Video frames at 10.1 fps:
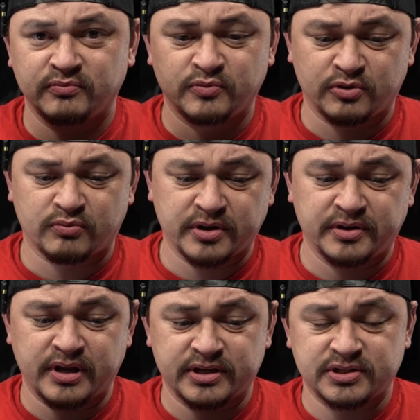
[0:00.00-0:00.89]
will
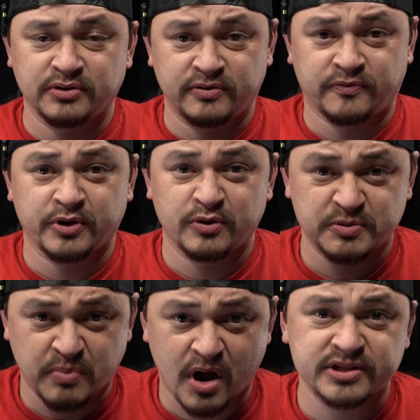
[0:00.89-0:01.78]
run as good for you as
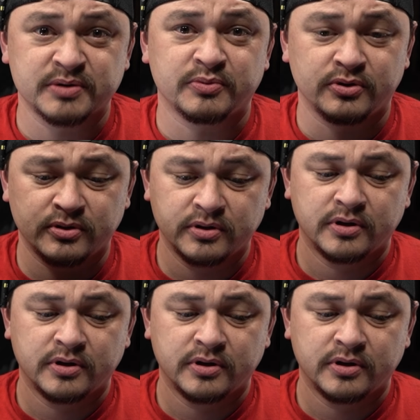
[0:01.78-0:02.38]
possible